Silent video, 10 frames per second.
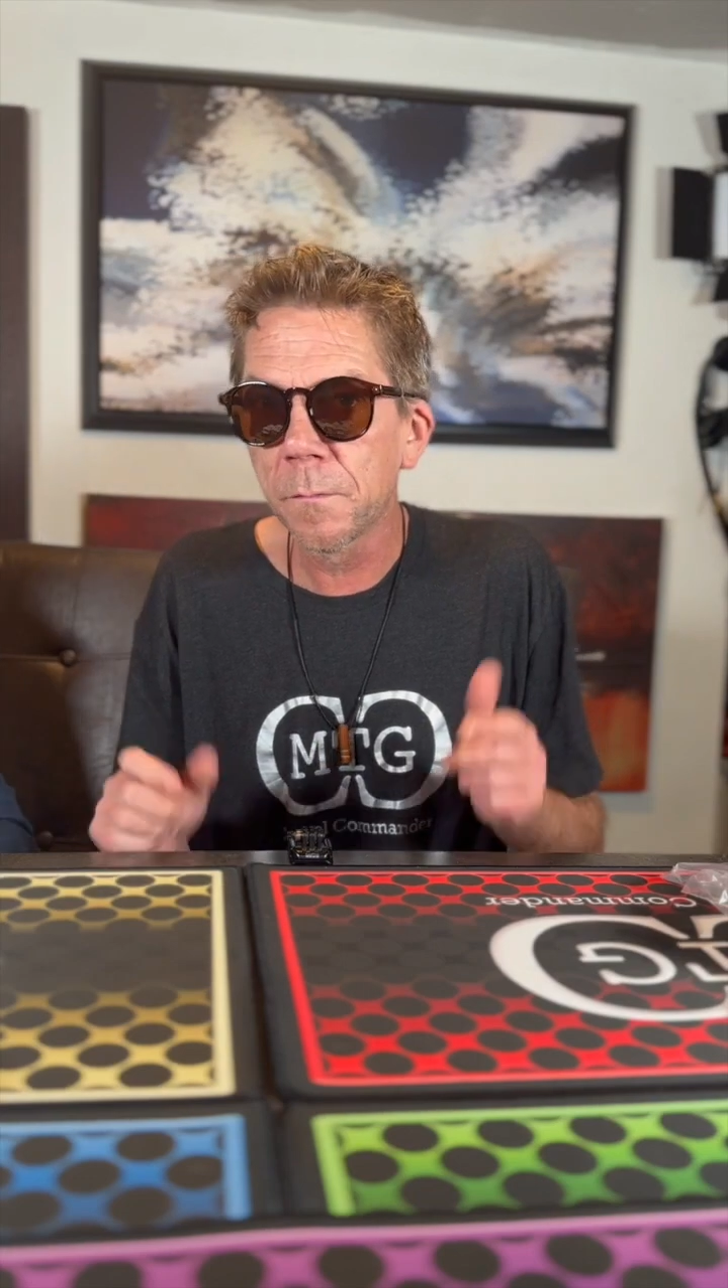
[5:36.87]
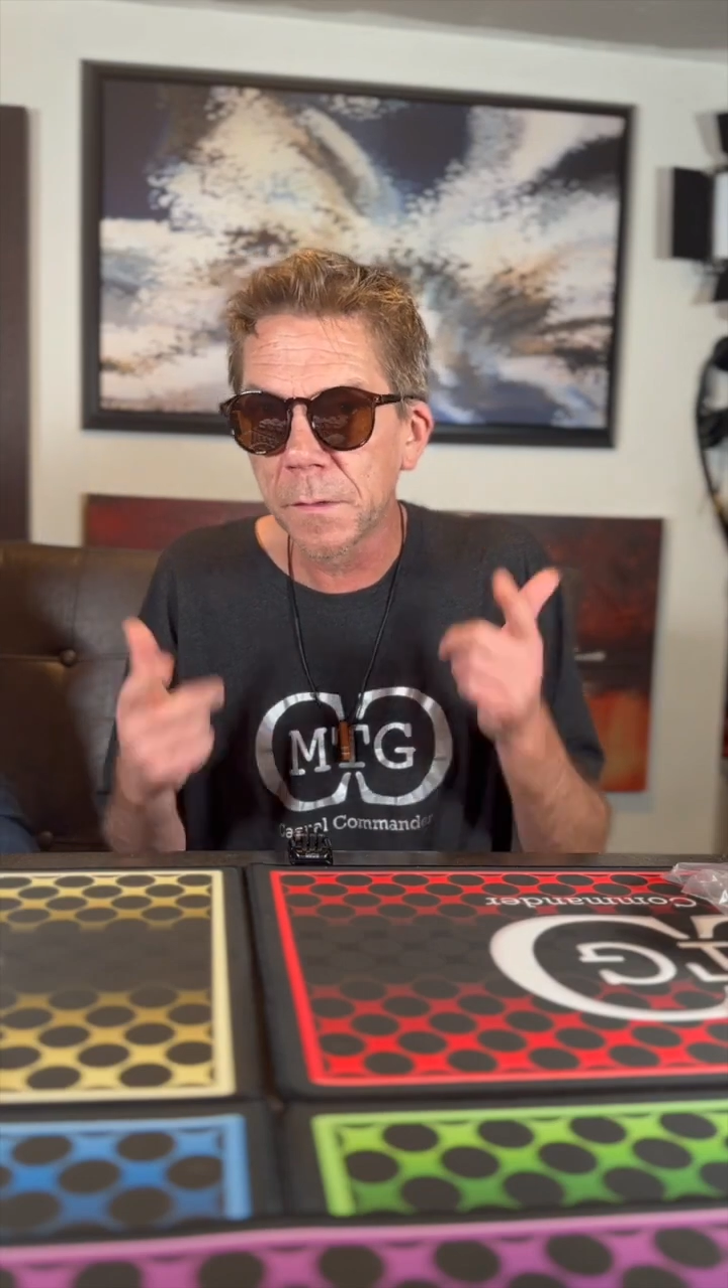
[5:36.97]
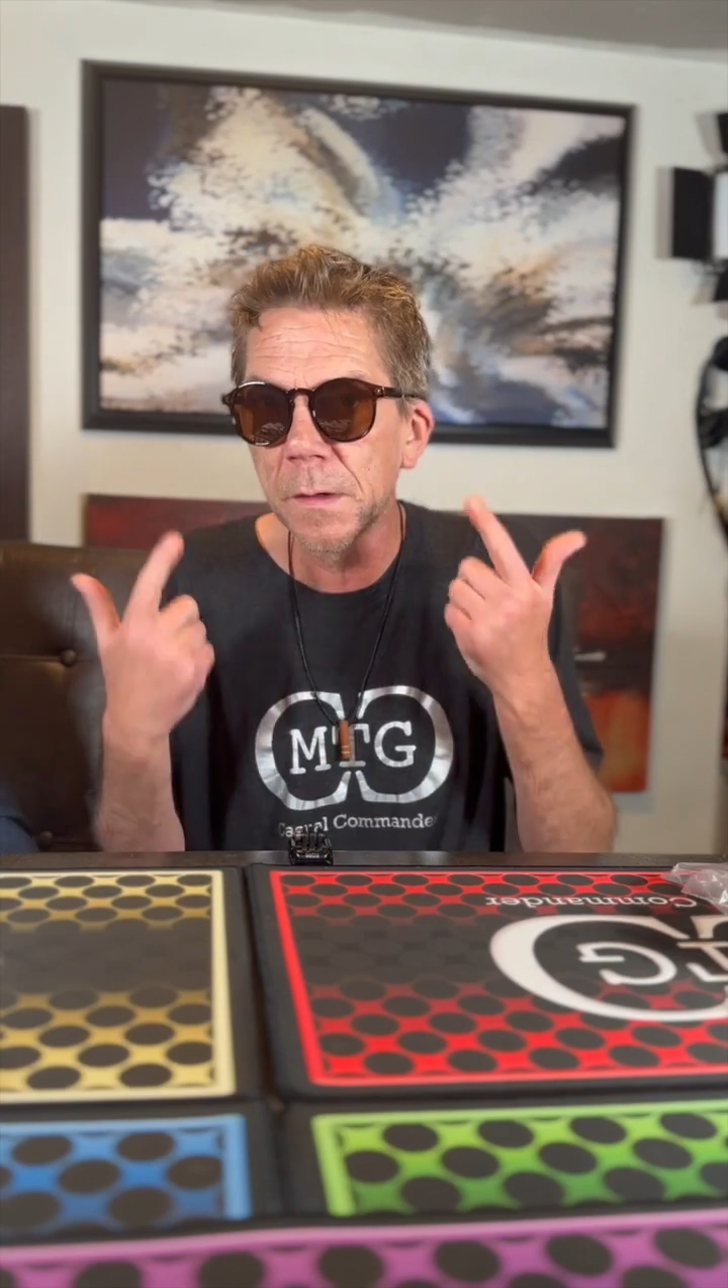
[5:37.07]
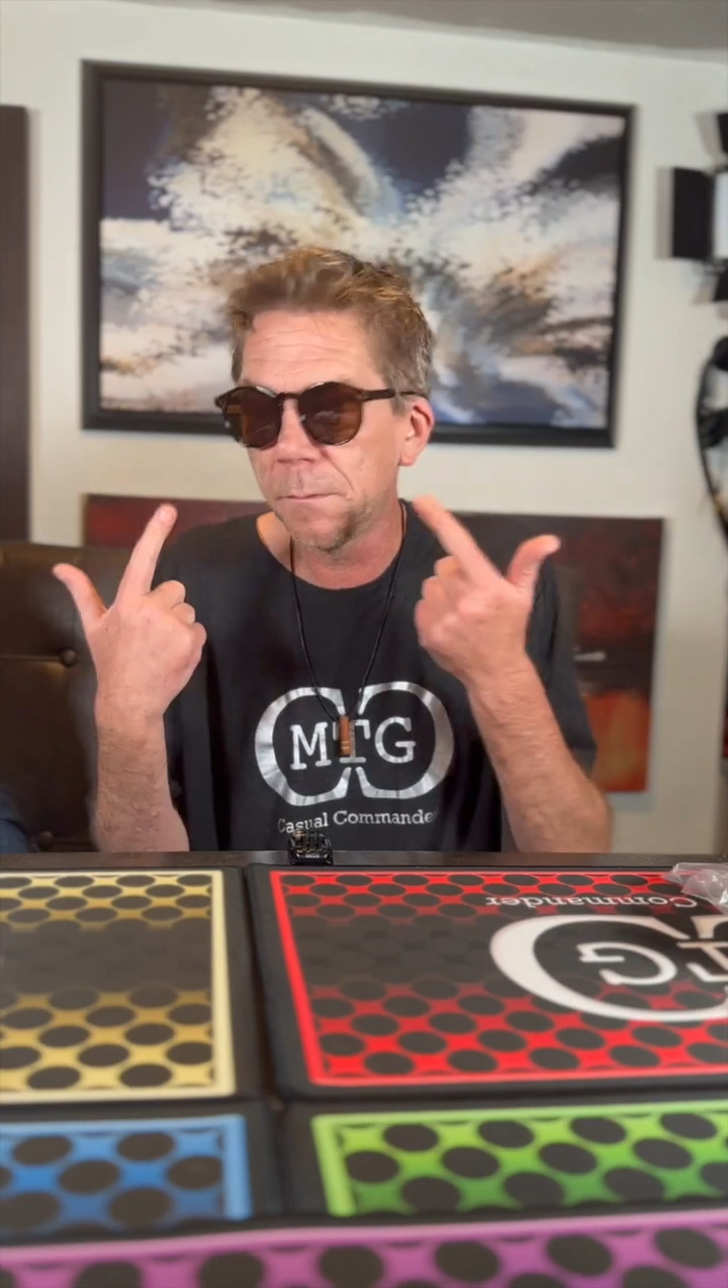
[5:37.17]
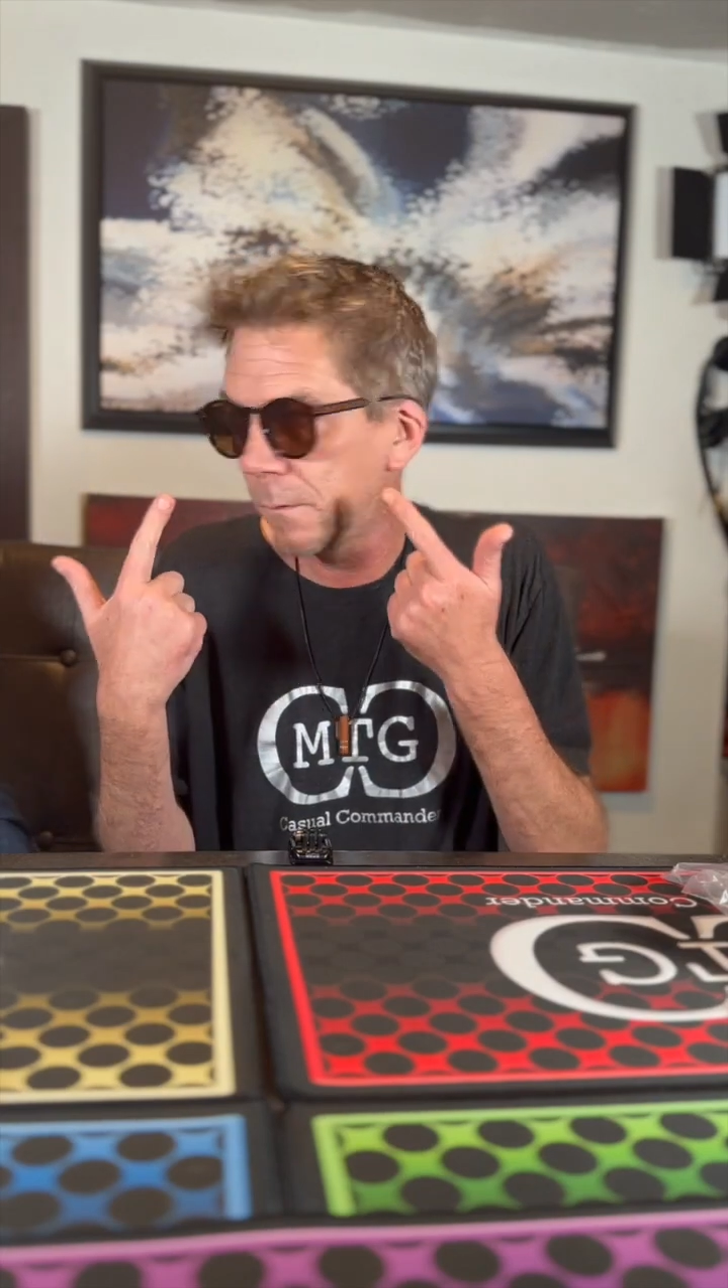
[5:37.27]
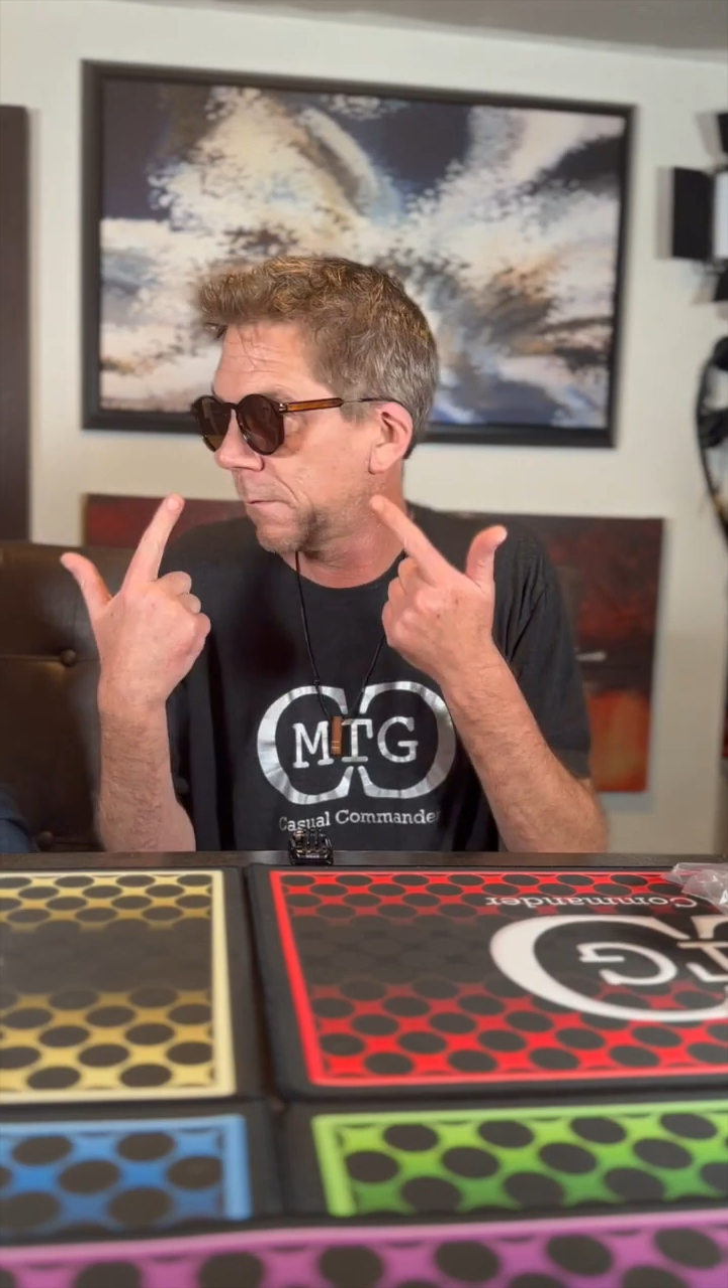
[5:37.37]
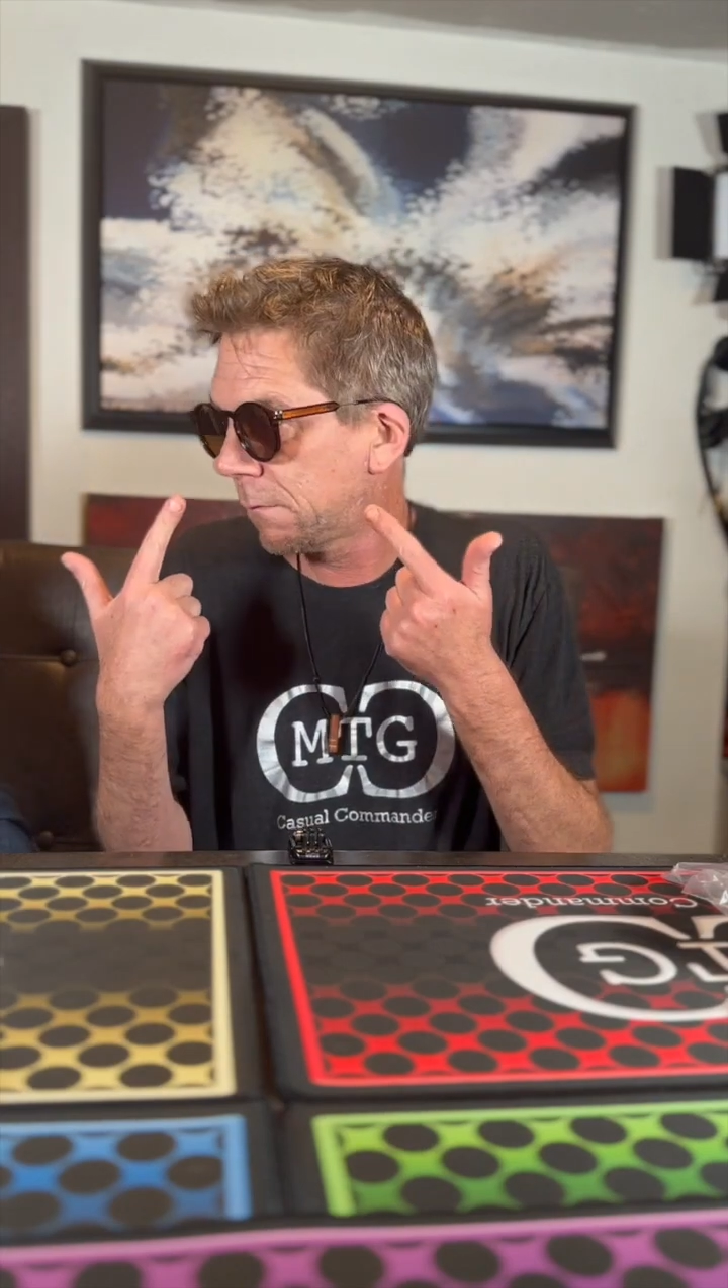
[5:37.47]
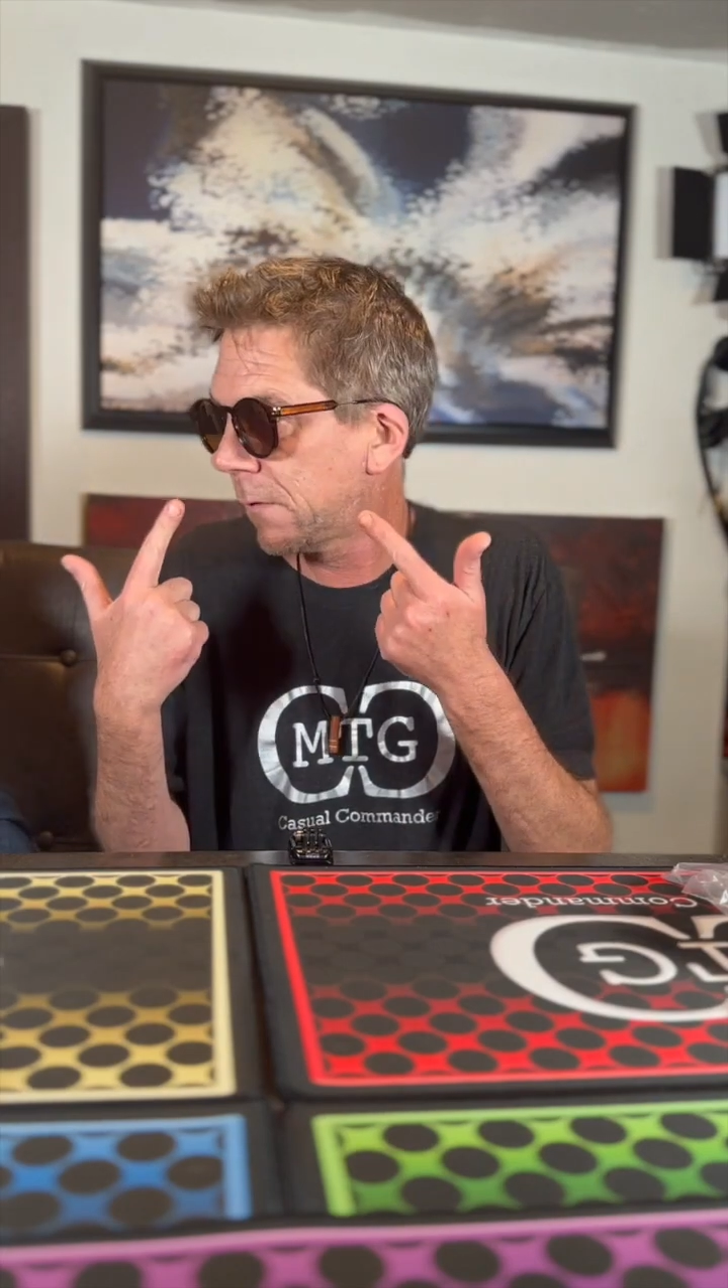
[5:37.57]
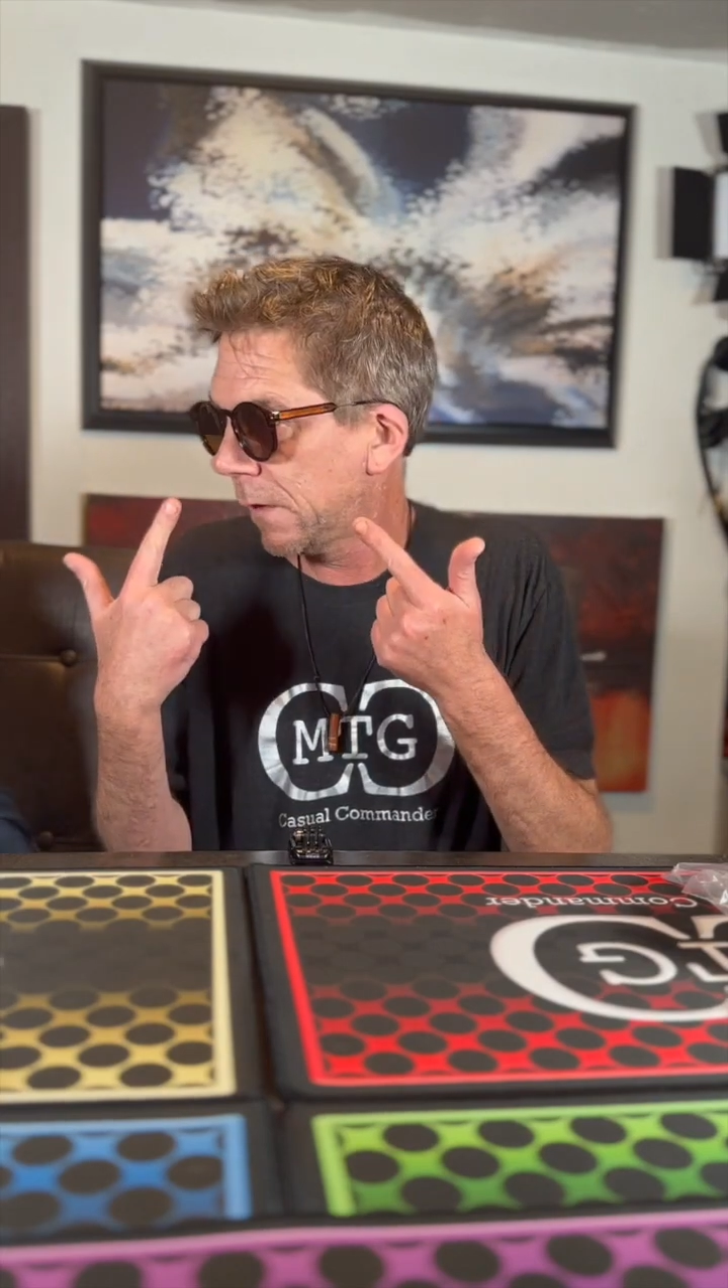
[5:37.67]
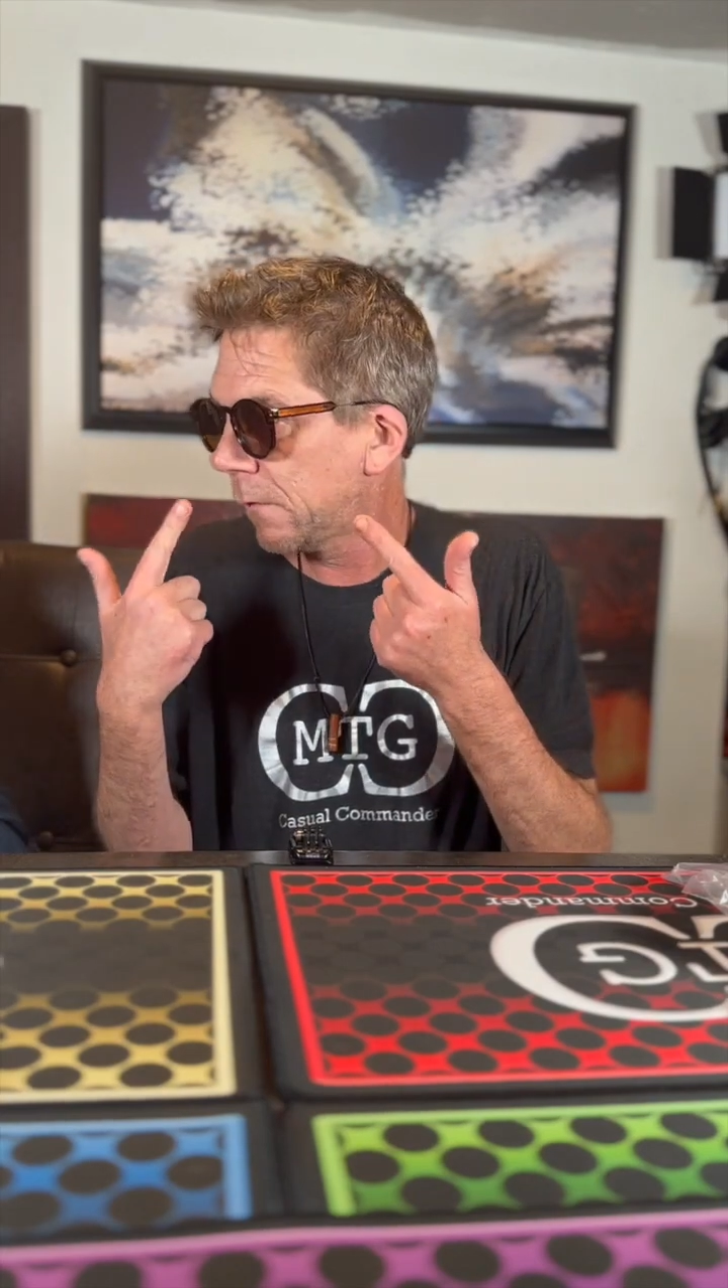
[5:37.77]
That
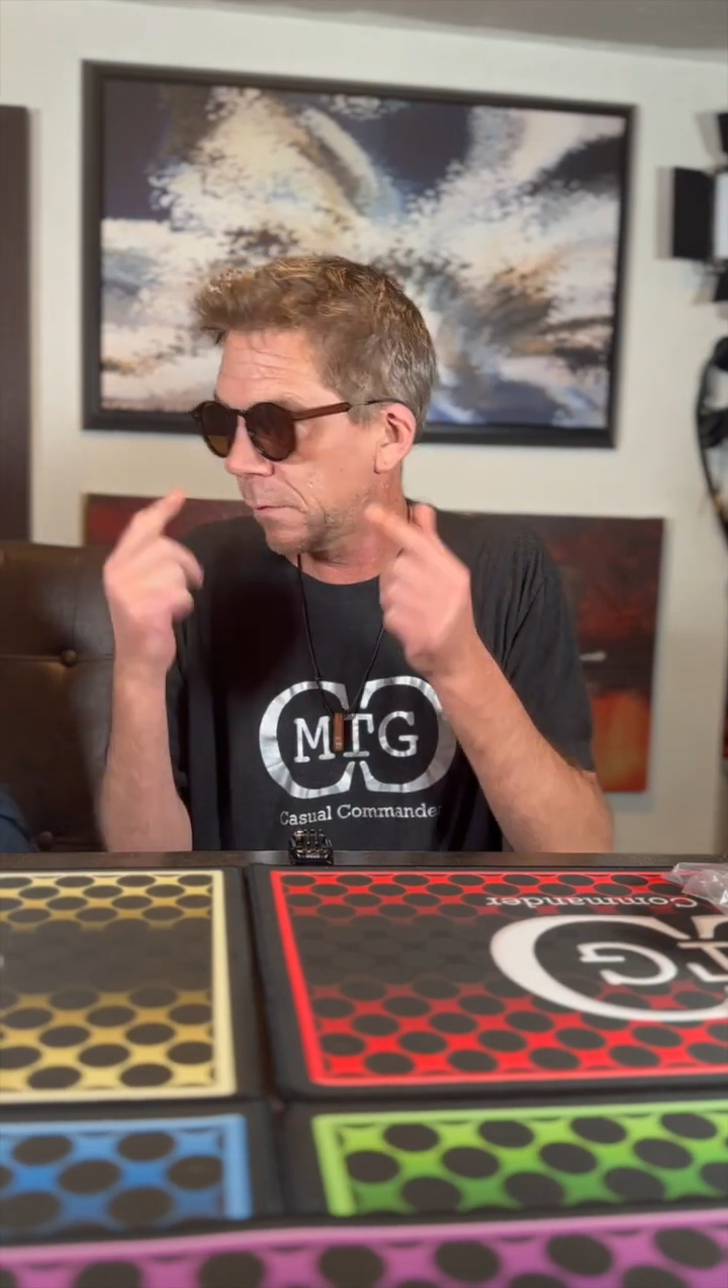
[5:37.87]
this